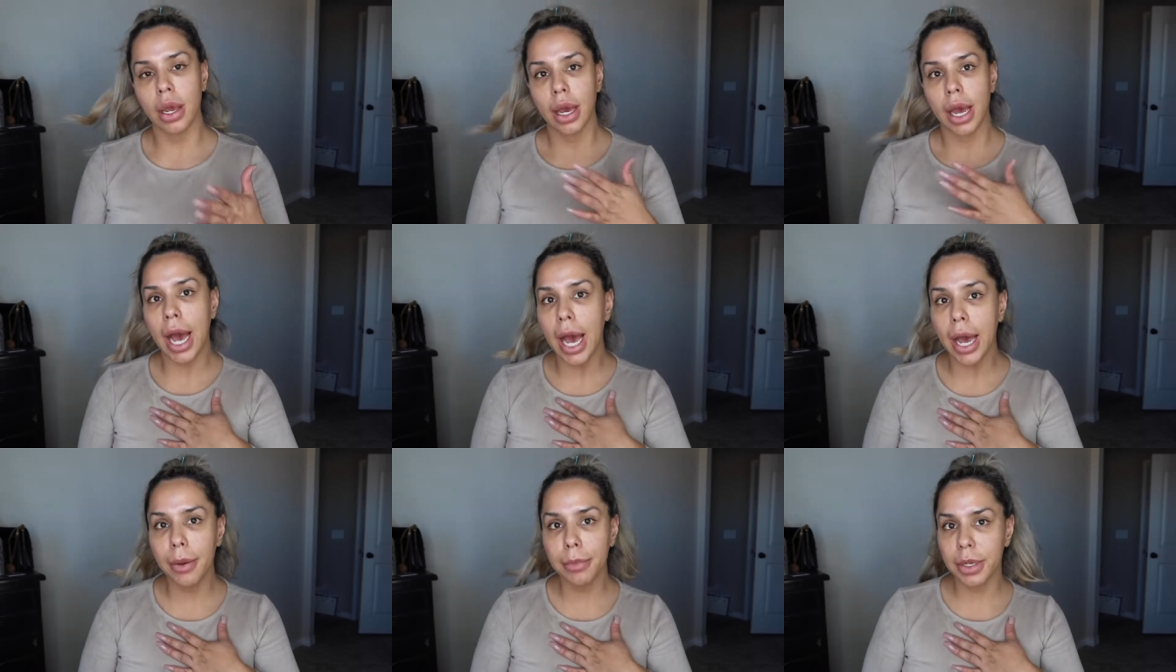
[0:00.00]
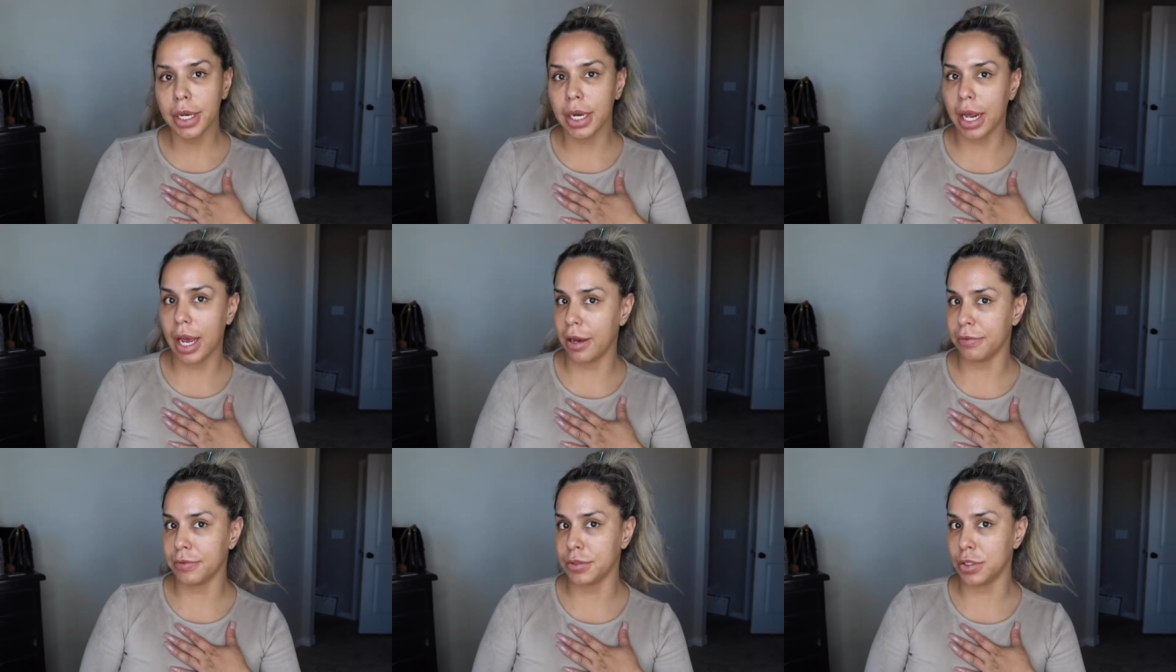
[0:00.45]
I'm gonna
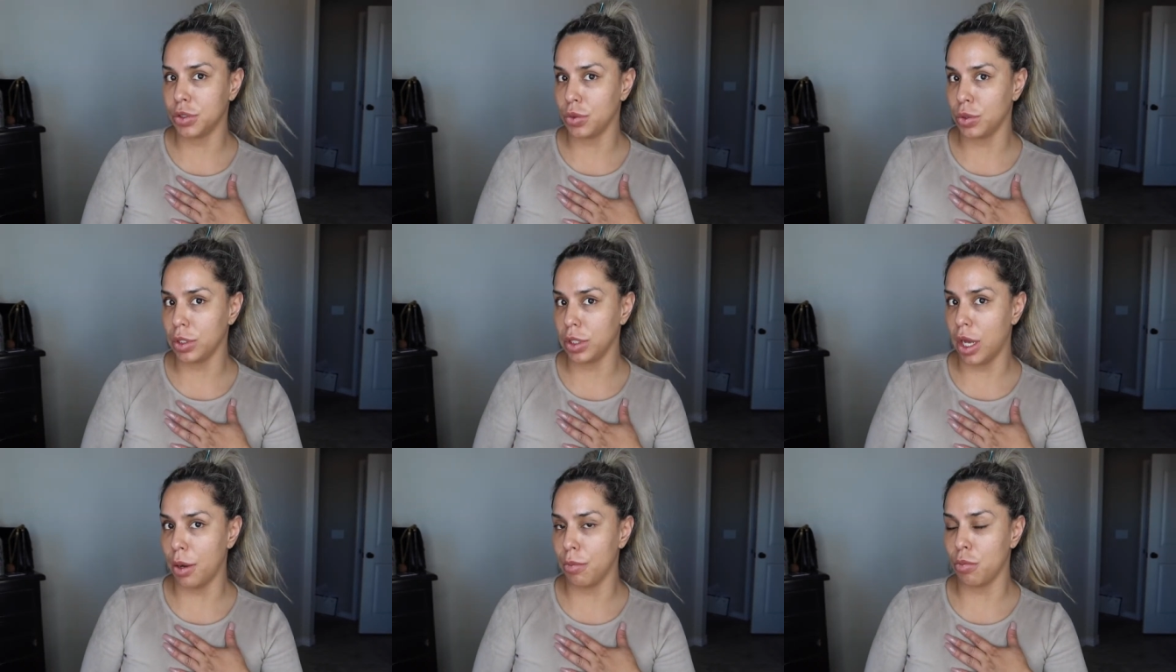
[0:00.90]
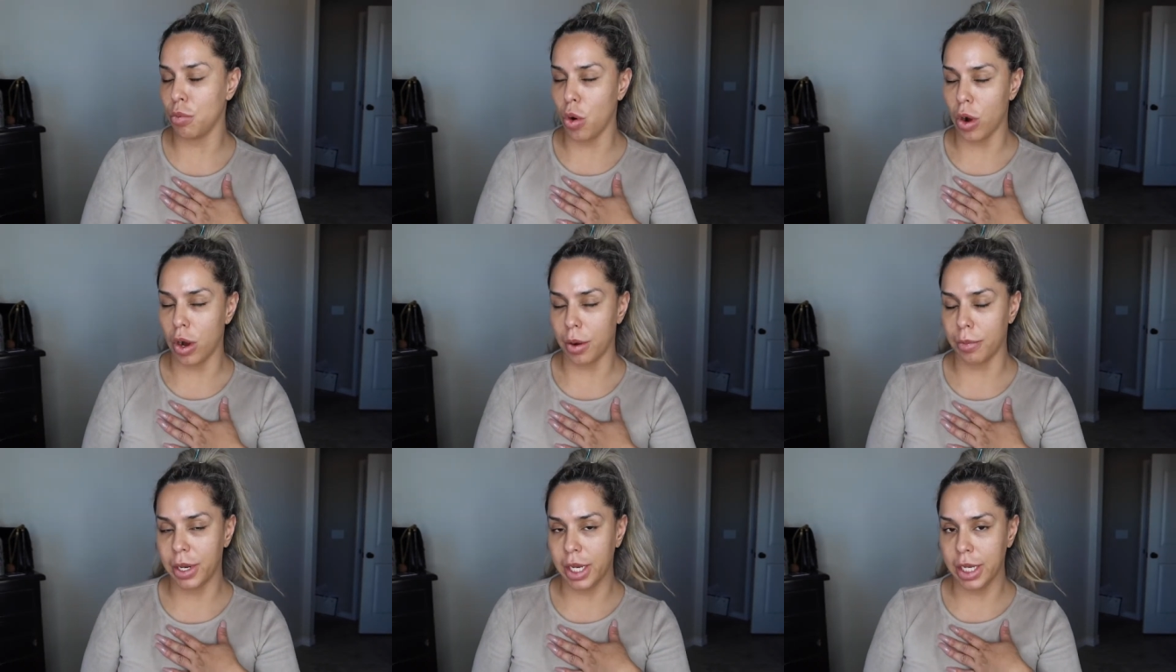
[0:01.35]
have to do a lot
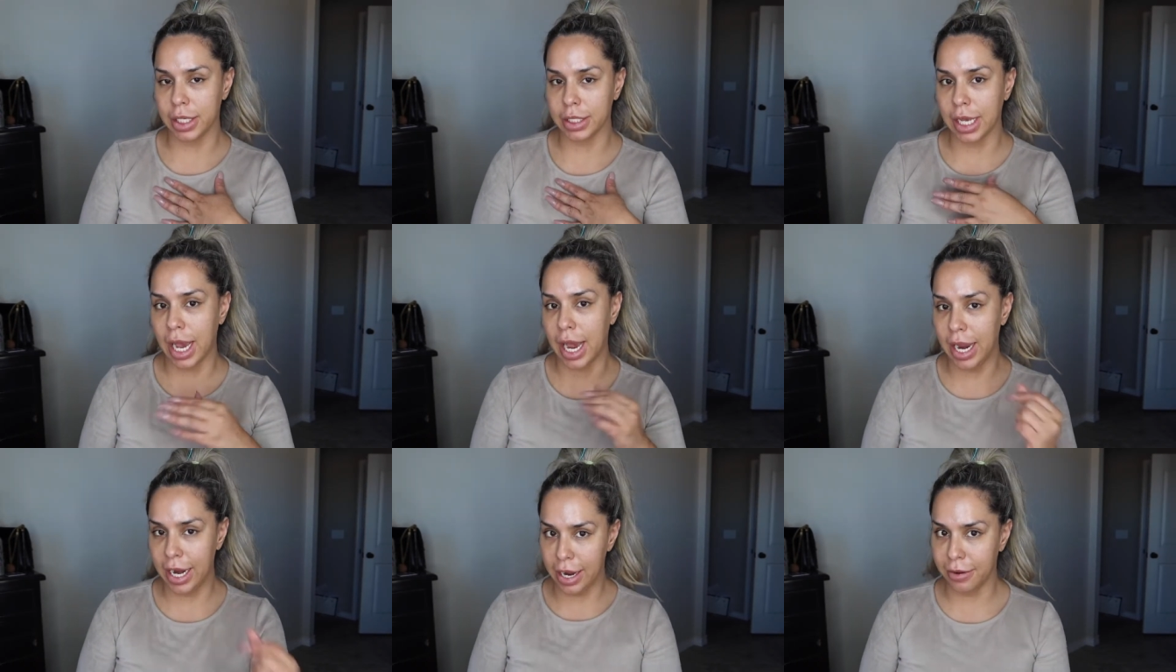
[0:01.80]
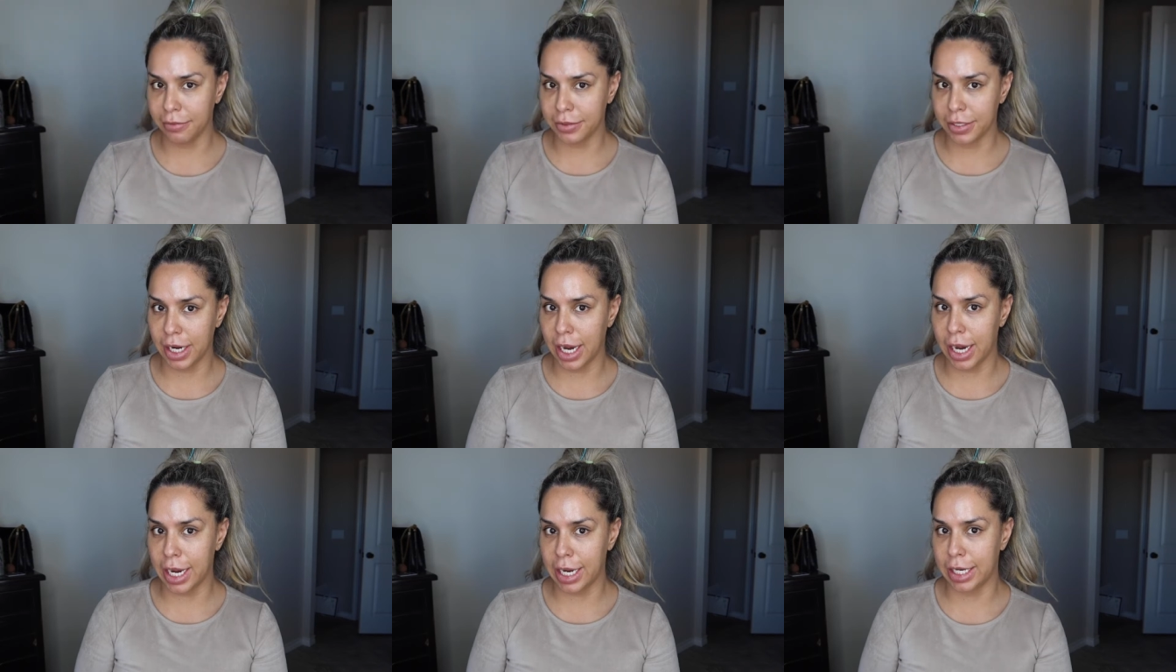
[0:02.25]
more because I have
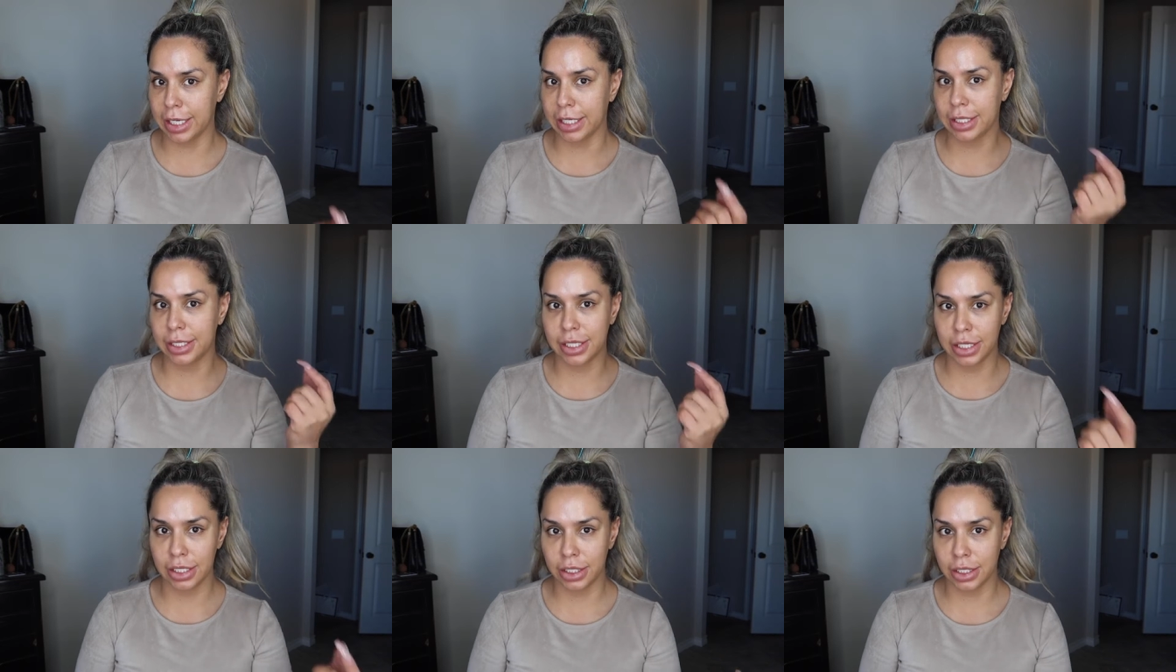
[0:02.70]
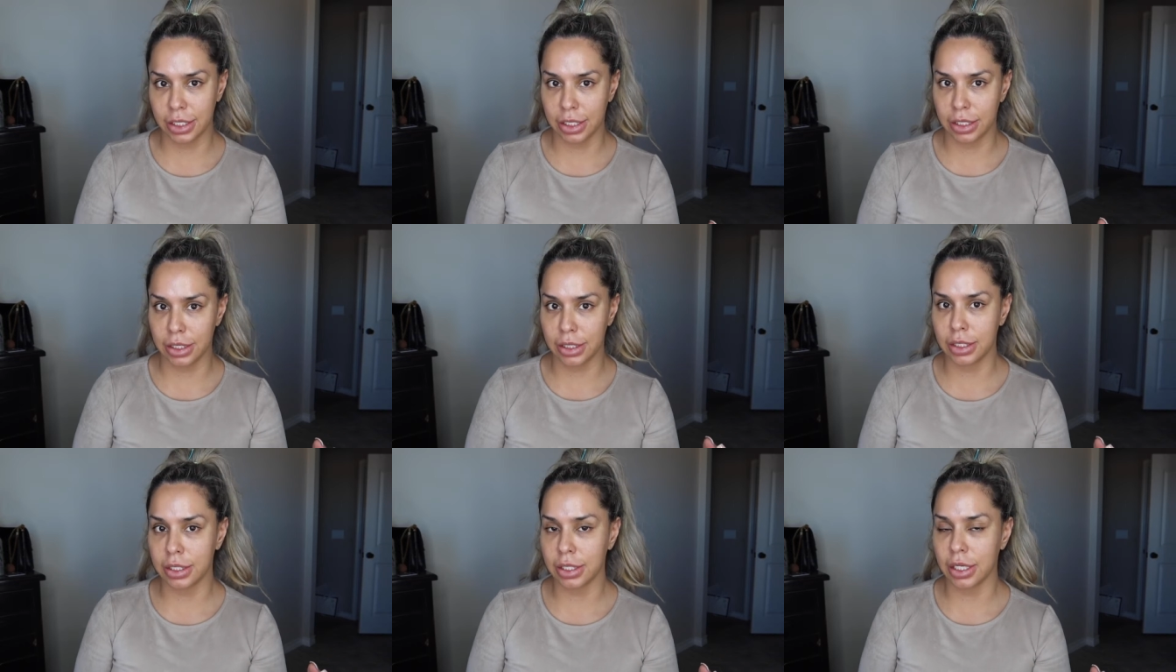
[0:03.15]
to hide
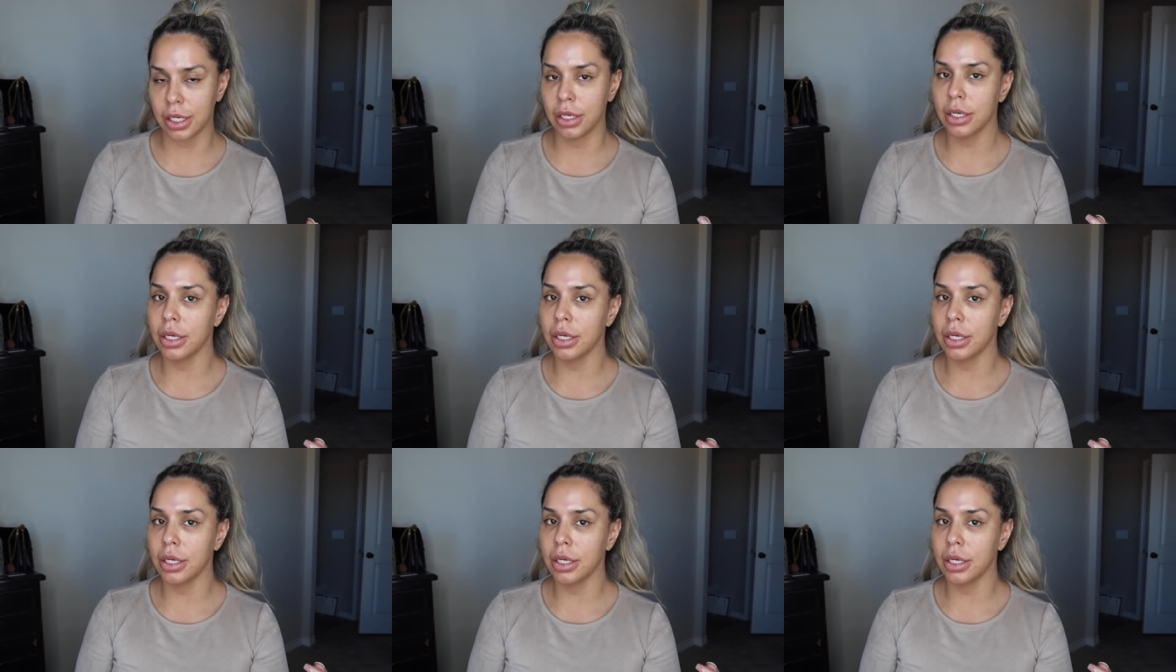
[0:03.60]
extensions